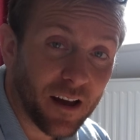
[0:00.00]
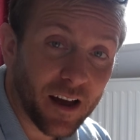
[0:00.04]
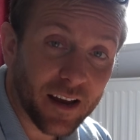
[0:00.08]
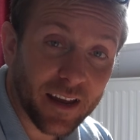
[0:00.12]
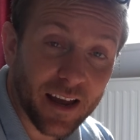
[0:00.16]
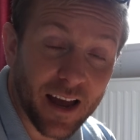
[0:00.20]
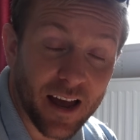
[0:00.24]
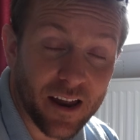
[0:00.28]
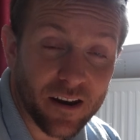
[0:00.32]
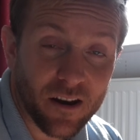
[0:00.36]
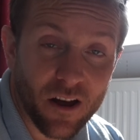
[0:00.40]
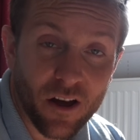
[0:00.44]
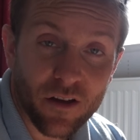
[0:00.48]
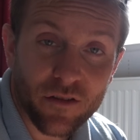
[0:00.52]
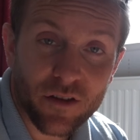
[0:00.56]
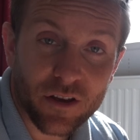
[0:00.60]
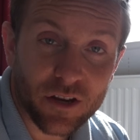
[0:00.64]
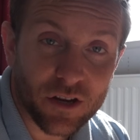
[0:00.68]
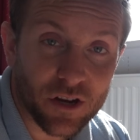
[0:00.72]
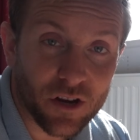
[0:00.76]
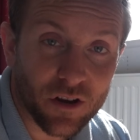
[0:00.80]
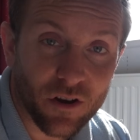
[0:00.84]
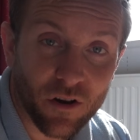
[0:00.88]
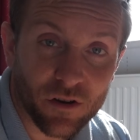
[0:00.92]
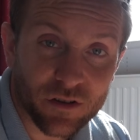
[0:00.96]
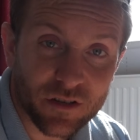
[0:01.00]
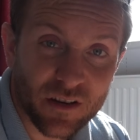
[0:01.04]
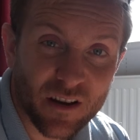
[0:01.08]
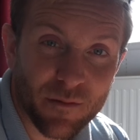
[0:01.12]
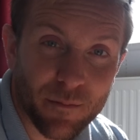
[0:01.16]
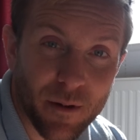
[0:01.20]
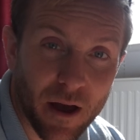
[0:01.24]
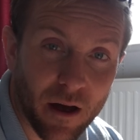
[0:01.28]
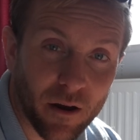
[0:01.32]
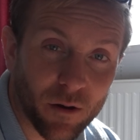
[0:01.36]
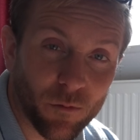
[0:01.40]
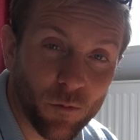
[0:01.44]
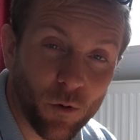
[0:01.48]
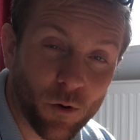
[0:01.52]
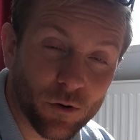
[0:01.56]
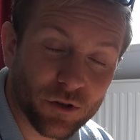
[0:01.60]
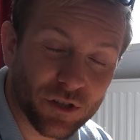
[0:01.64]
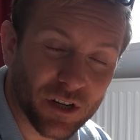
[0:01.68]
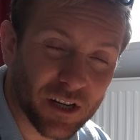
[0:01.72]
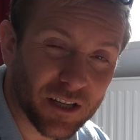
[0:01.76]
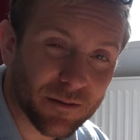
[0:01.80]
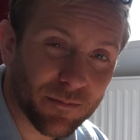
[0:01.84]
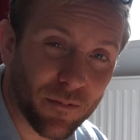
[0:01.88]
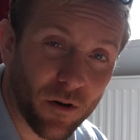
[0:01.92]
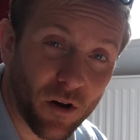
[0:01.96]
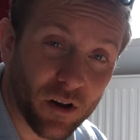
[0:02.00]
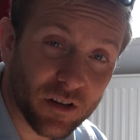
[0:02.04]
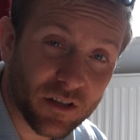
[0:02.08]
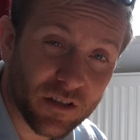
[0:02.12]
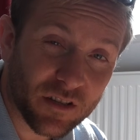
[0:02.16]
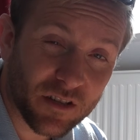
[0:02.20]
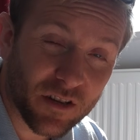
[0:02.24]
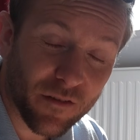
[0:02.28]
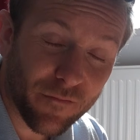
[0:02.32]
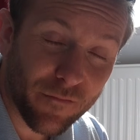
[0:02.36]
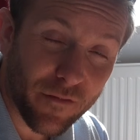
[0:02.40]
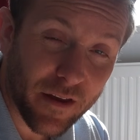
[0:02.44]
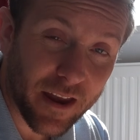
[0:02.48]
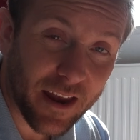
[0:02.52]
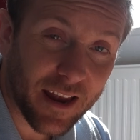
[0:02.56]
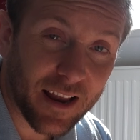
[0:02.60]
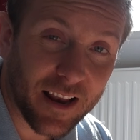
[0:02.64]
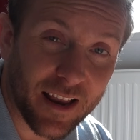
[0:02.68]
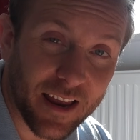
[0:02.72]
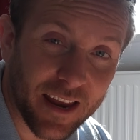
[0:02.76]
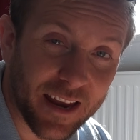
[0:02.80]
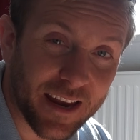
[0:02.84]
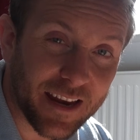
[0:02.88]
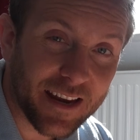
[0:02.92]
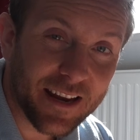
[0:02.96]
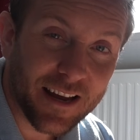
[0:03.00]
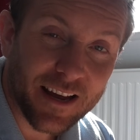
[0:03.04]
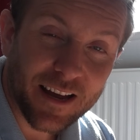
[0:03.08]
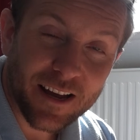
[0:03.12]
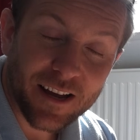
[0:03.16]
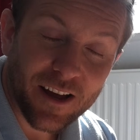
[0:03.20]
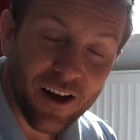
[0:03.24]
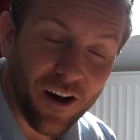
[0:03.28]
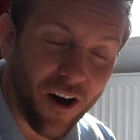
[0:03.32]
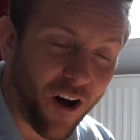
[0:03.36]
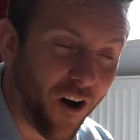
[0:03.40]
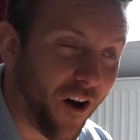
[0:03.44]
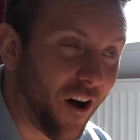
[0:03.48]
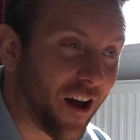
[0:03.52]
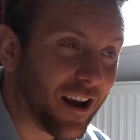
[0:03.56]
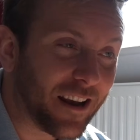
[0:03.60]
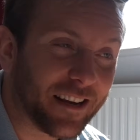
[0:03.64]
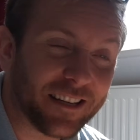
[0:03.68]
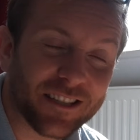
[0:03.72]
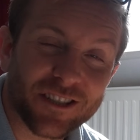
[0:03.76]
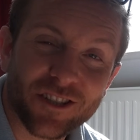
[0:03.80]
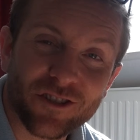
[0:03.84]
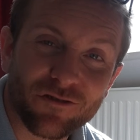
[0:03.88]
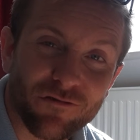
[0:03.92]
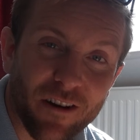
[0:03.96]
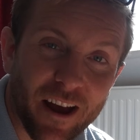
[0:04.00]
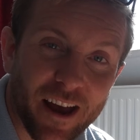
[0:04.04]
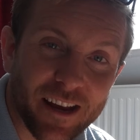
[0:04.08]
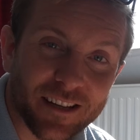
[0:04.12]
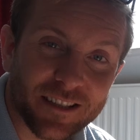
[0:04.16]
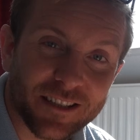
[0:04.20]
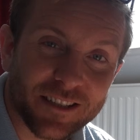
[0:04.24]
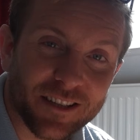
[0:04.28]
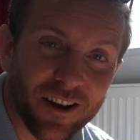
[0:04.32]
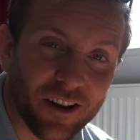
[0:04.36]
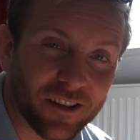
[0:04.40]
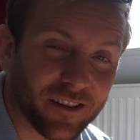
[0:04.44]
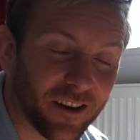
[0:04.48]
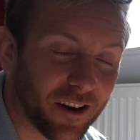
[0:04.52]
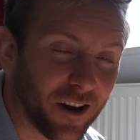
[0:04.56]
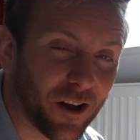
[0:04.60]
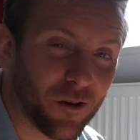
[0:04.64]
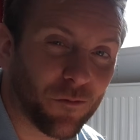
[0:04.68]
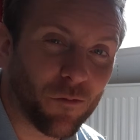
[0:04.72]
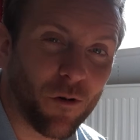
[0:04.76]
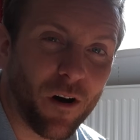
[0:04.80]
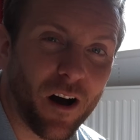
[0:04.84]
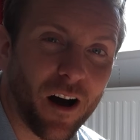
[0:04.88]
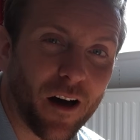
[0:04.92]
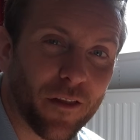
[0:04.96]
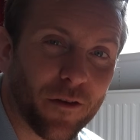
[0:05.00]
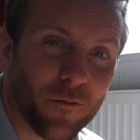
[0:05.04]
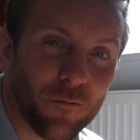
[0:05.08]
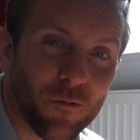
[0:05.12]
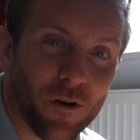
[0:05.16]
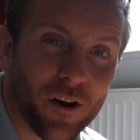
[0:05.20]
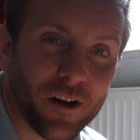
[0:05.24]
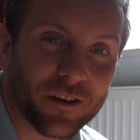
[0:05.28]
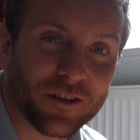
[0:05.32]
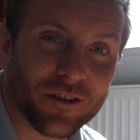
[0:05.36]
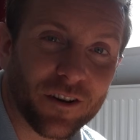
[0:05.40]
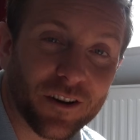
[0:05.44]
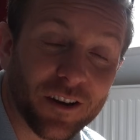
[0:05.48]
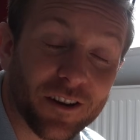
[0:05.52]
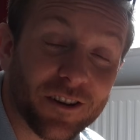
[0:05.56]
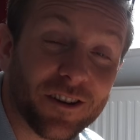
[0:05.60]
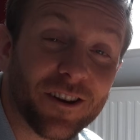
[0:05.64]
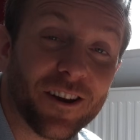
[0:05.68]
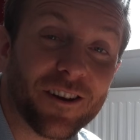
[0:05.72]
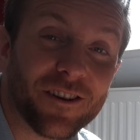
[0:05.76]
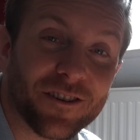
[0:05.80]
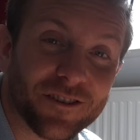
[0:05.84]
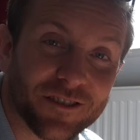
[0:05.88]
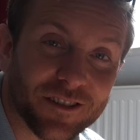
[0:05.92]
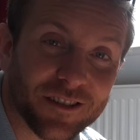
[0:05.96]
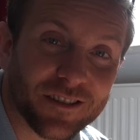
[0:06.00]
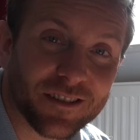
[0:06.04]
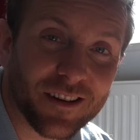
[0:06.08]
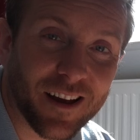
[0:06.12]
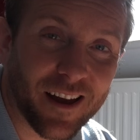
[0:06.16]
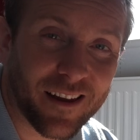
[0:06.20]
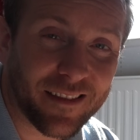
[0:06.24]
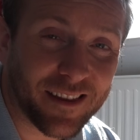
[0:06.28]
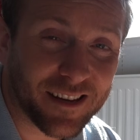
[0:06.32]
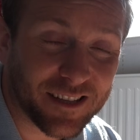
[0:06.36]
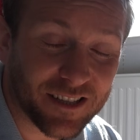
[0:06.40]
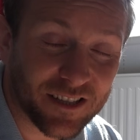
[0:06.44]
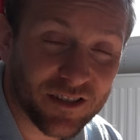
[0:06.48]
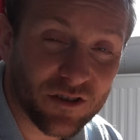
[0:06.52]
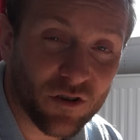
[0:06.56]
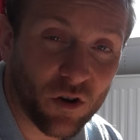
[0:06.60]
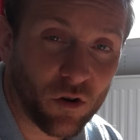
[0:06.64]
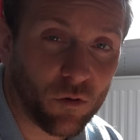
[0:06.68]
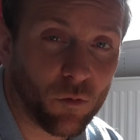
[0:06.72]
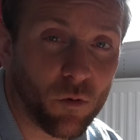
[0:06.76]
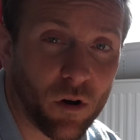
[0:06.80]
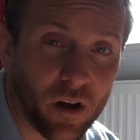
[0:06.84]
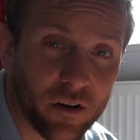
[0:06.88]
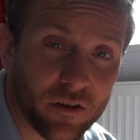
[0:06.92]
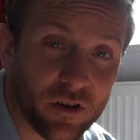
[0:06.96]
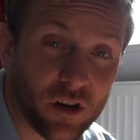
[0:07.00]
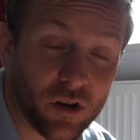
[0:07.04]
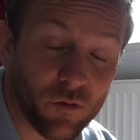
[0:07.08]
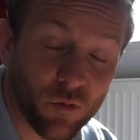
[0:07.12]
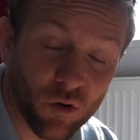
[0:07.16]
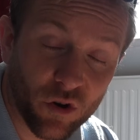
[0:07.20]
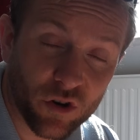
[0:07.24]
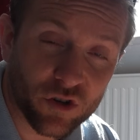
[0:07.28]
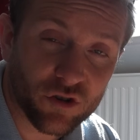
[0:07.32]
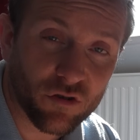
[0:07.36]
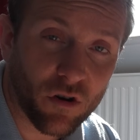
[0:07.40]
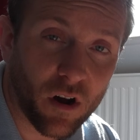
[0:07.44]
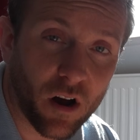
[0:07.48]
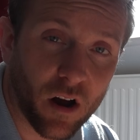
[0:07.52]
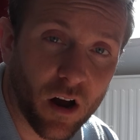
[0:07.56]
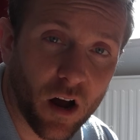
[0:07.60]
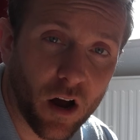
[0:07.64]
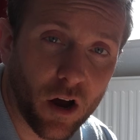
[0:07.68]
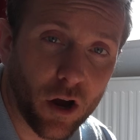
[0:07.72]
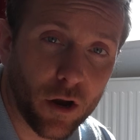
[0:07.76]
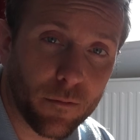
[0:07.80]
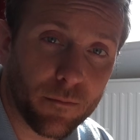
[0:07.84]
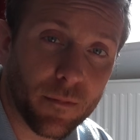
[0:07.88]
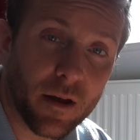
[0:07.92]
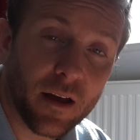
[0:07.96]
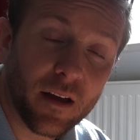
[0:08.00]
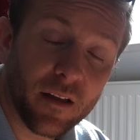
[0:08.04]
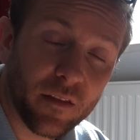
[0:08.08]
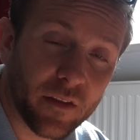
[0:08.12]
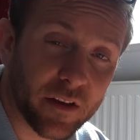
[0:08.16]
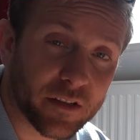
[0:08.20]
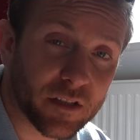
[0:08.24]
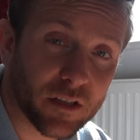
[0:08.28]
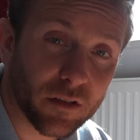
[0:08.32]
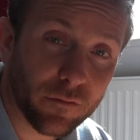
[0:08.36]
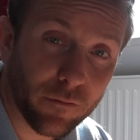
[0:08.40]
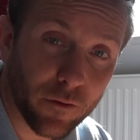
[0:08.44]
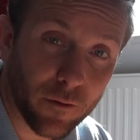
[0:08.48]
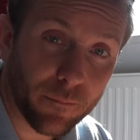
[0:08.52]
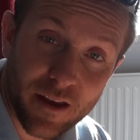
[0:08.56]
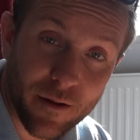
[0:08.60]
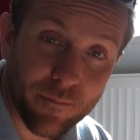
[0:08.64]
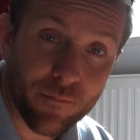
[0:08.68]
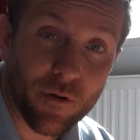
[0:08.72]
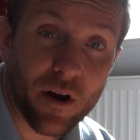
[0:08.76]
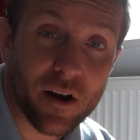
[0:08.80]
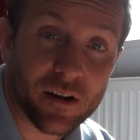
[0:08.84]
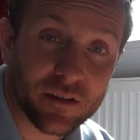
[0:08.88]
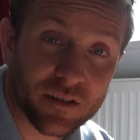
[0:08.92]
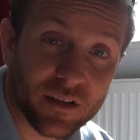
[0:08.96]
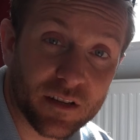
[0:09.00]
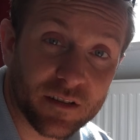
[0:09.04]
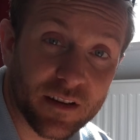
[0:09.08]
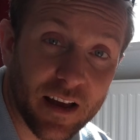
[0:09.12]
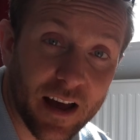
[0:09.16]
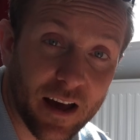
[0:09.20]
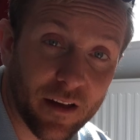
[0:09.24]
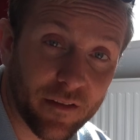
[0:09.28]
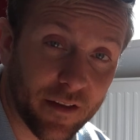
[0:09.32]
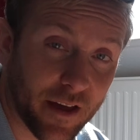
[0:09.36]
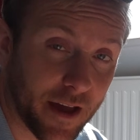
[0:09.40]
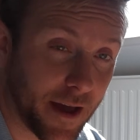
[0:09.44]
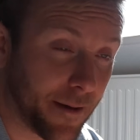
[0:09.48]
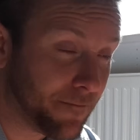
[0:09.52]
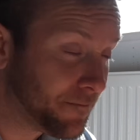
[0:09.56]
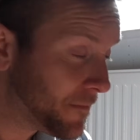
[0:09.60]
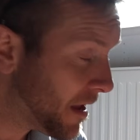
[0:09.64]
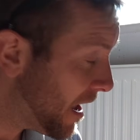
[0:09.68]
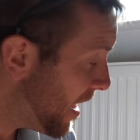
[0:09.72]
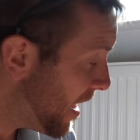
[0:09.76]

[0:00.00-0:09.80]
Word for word: Okay, I know that you guys are going to be able to watch this, but I severely... highly stressed. I don't know what other words I can use to say this is not one you want to try at home. This is for the apprentices out there.